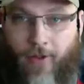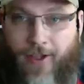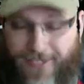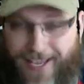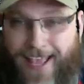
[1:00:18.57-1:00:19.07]

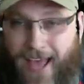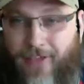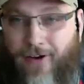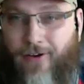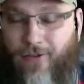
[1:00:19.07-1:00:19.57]

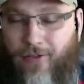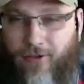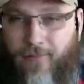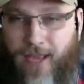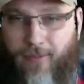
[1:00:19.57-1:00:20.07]
together
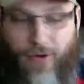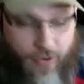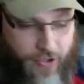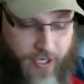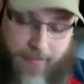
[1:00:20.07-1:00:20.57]
3 people who
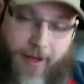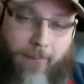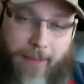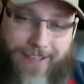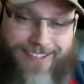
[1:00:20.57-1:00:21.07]
ship
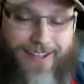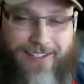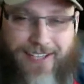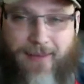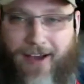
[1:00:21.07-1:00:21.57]
basically the
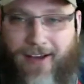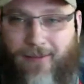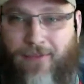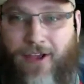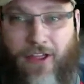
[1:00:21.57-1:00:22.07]
same
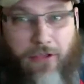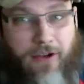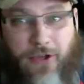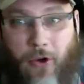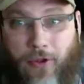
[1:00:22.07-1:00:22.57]
item 3
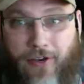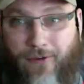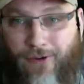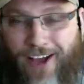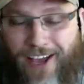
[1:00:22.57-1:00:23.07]
totally
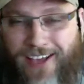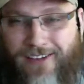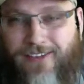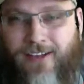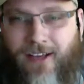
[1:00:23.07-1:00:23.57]
different ways.